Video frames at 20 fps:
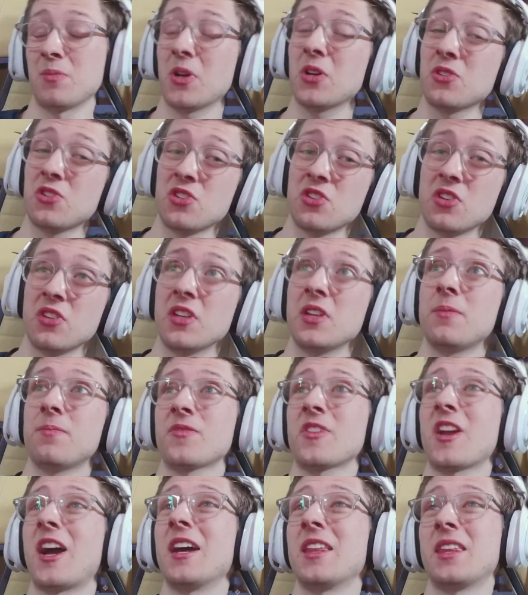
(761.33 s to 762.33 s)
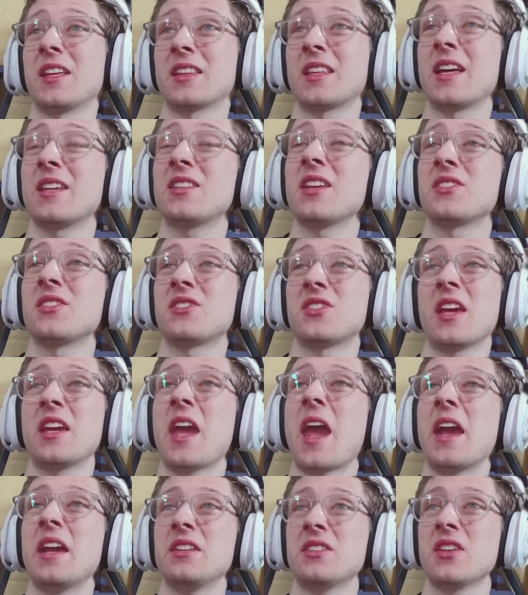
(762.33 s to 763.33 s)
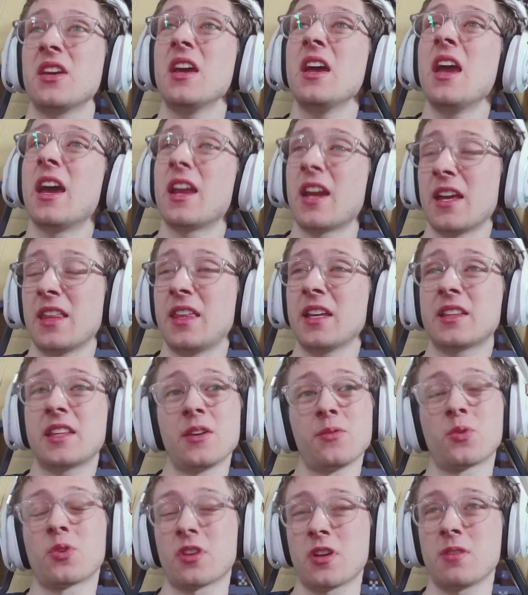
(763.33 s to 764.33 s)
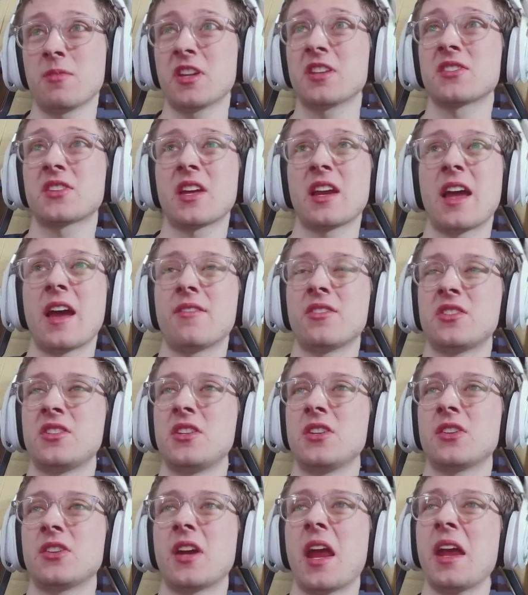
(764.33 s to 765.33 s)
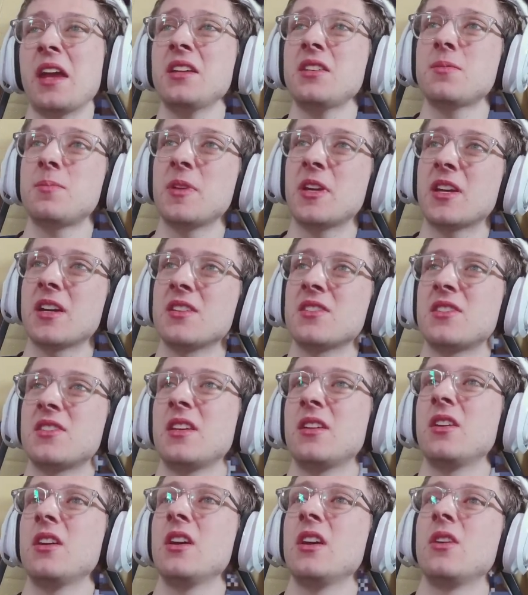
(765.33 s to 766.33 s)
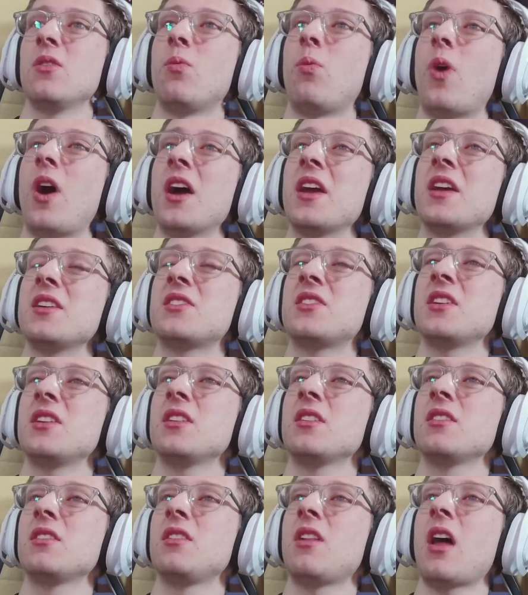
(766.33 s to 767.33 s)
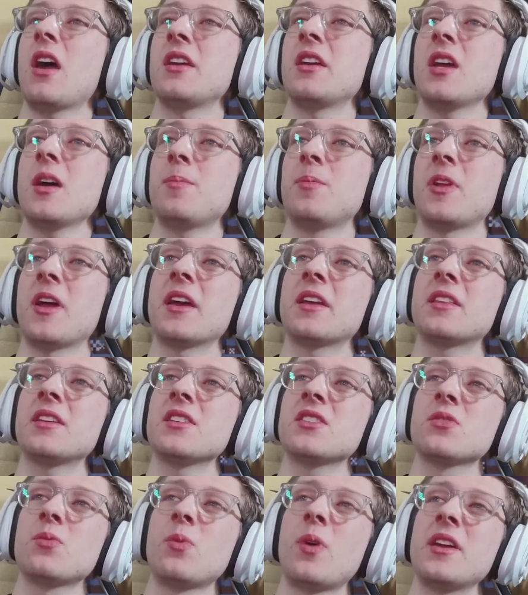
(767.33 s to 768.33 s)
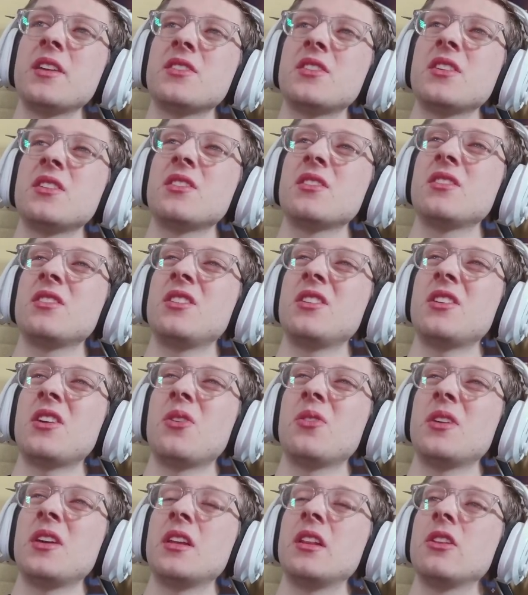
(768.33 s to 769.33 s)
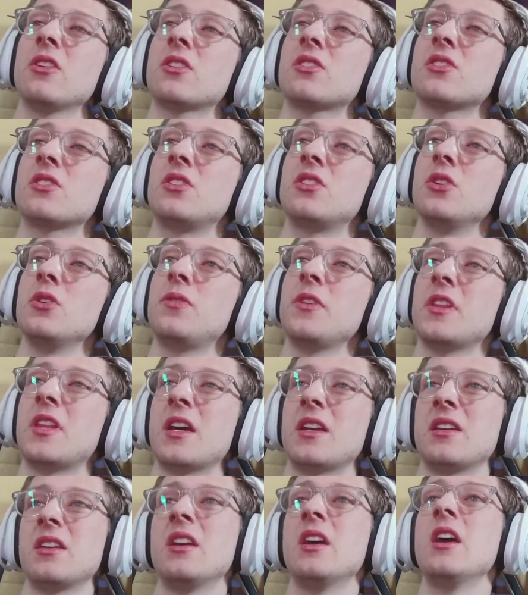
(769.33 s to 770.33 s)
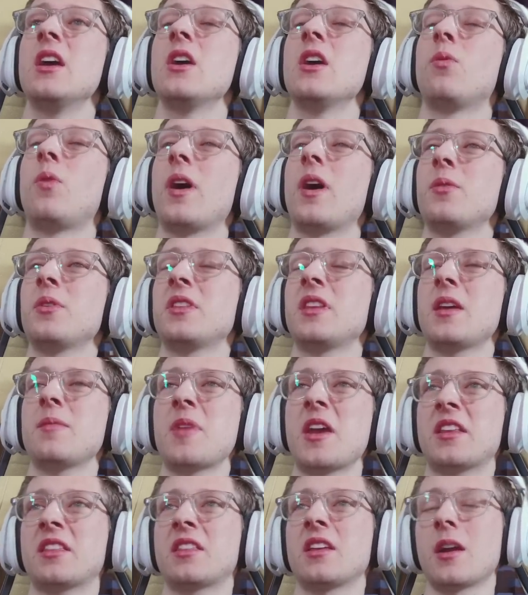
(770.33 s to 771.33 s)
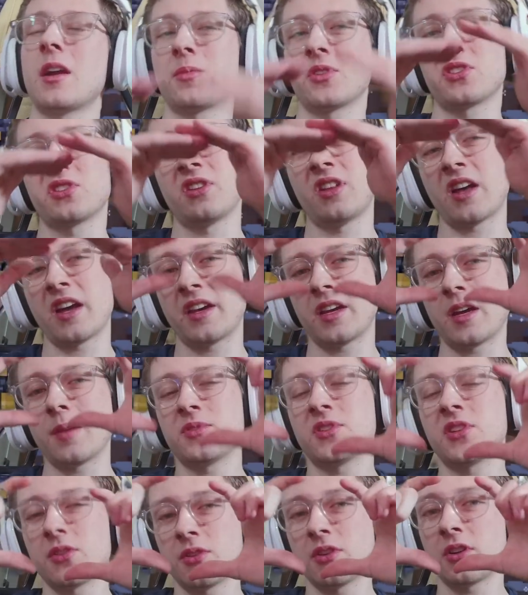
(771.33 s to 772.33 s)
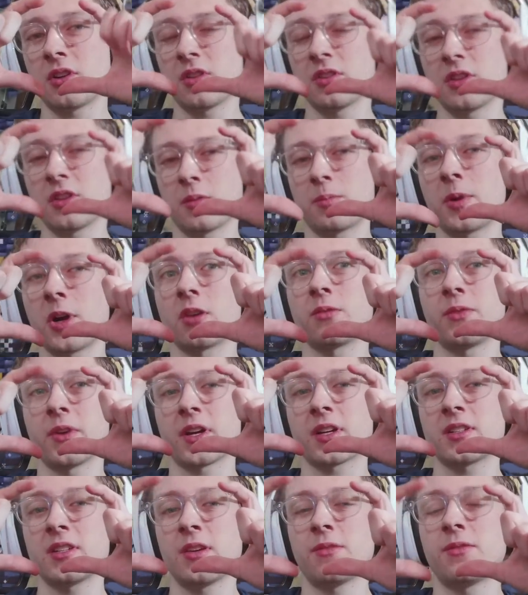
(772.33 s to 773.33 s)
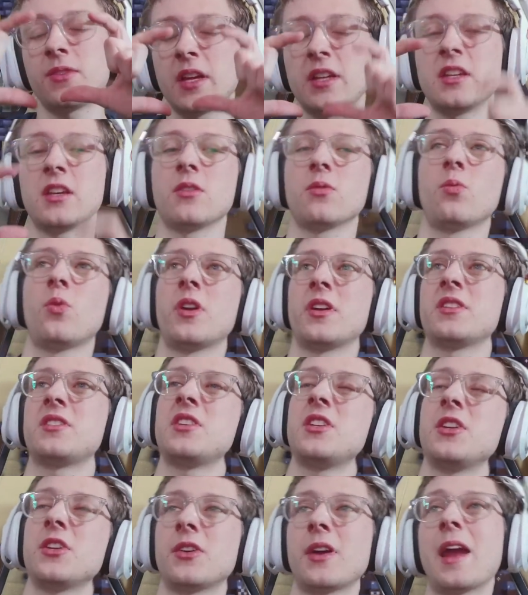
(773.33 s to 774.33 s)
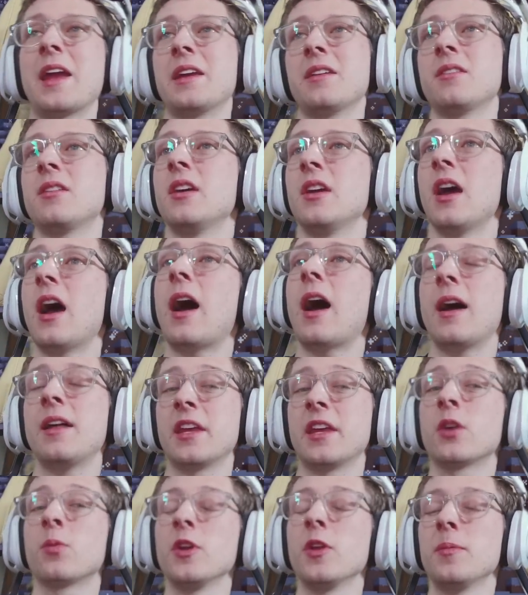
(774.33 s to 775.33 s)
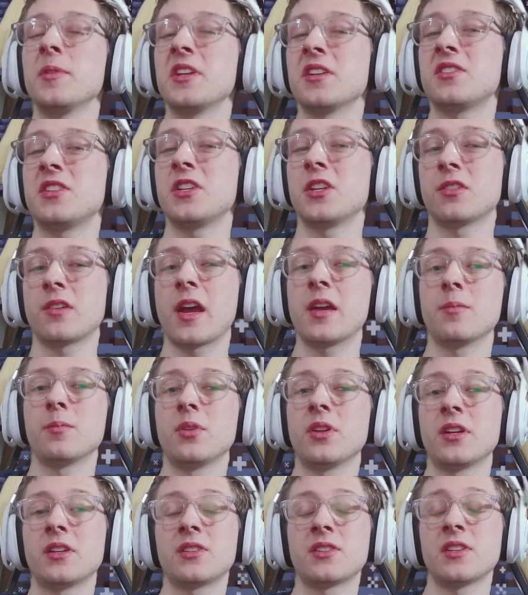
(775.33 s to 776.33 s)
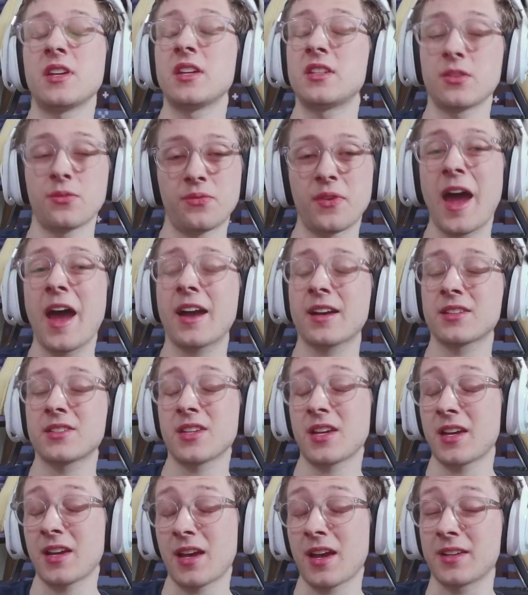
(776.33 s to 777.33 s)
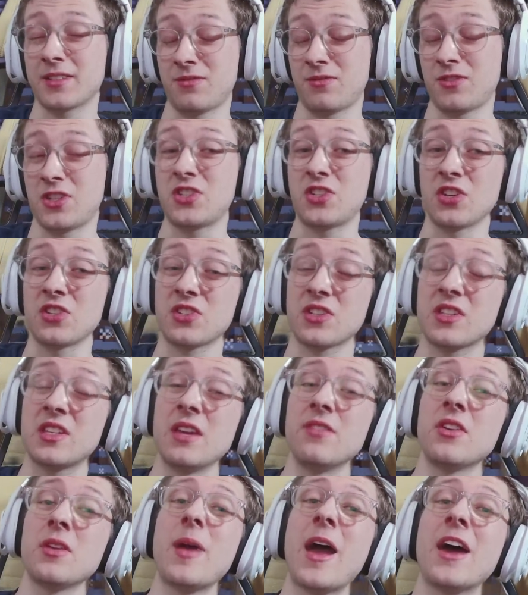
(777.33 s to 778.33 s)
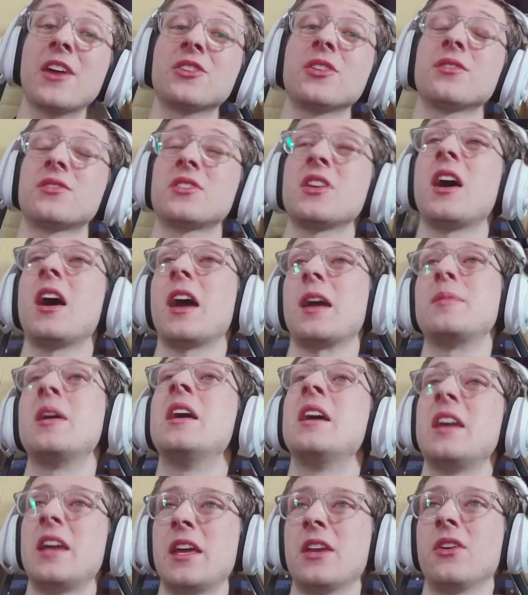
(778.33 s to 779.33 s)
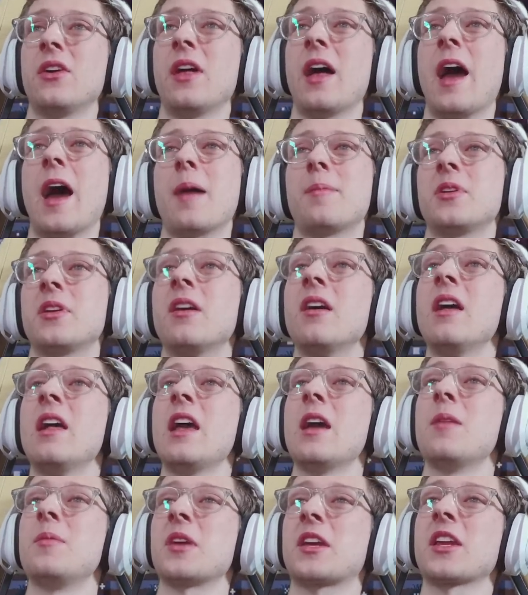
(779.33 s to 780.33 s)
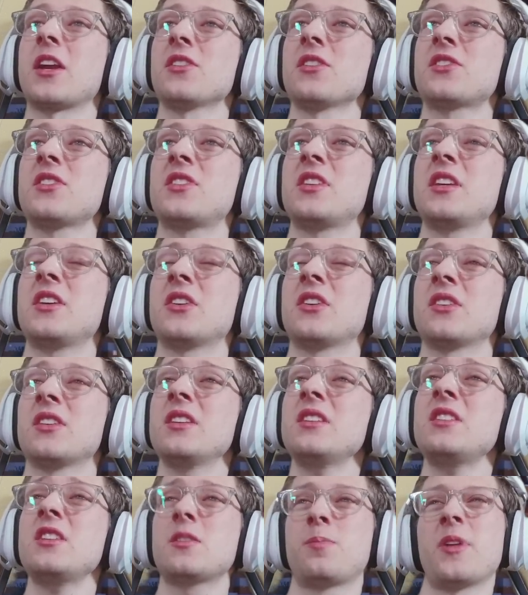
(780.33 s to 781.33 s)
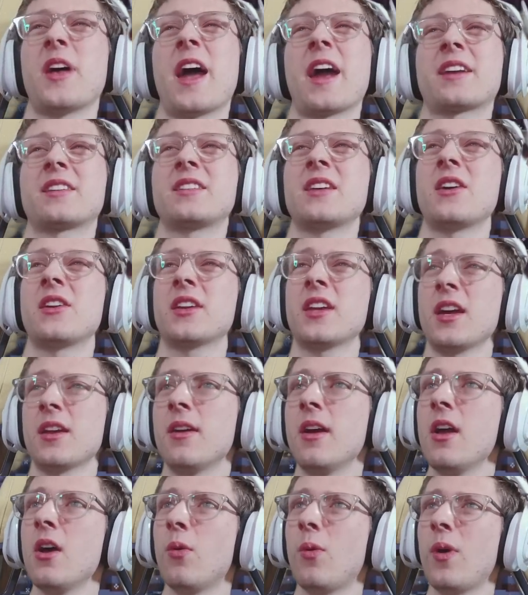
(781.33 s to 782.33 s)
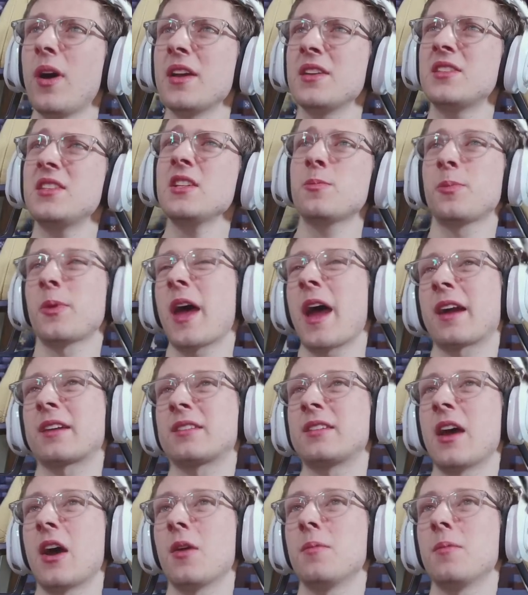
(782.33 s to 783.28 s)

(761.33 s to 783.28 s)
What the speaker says: Personally, I think that does say 8. And I think that Wargaming is going to have a tier 8 because why is it lined up like this? Why does it, it looks goofy that why wouldn't they make the numbers line up so they're perfect if they didn't want a tier 8? There will be a tier 8 in Blitz. It's a fact. I just give it a matter of time. It'll happen. And we can also see here, this is blacked out. Again, why is this blacked